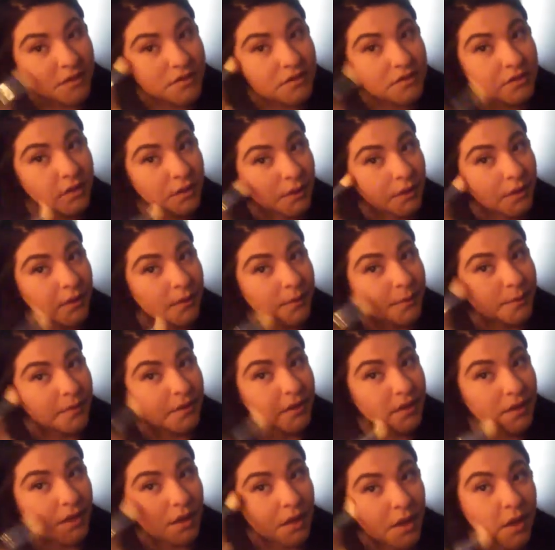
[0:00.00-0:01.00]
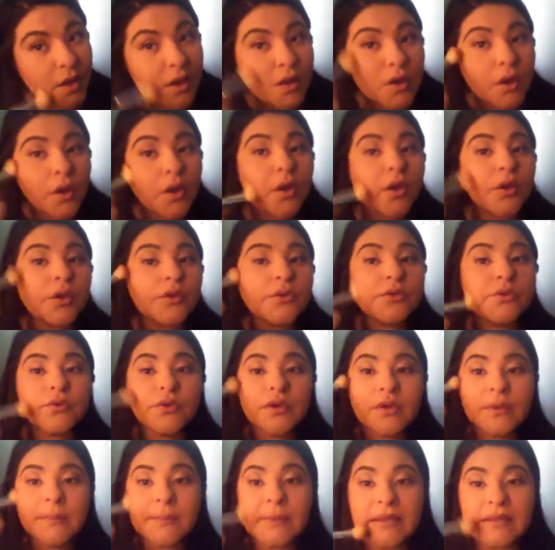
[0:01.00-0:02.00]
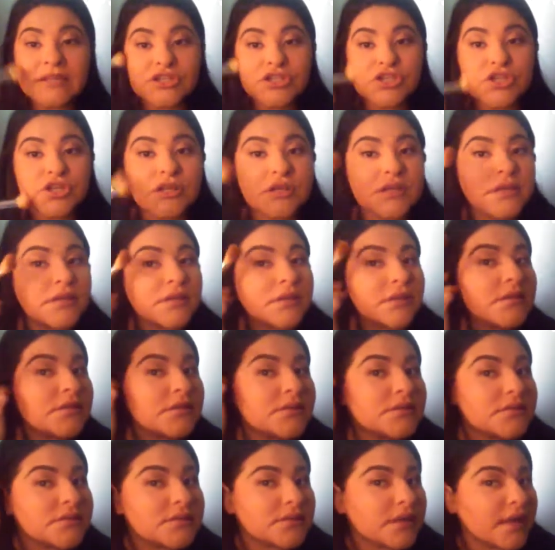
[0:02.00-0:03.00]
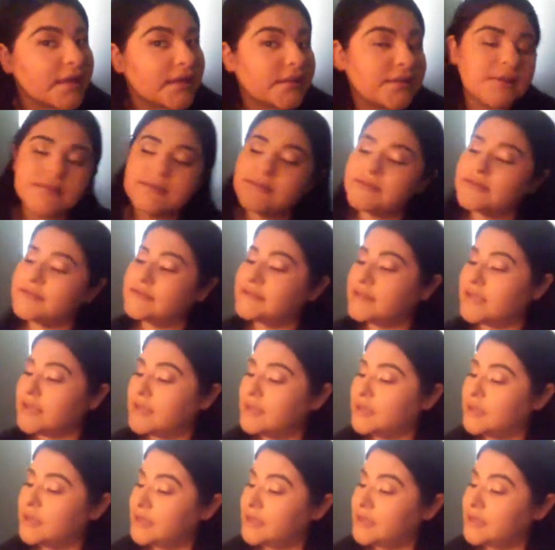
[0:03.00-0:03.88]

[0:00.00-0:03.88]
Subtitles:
So I'll be contouring my cheeks, and this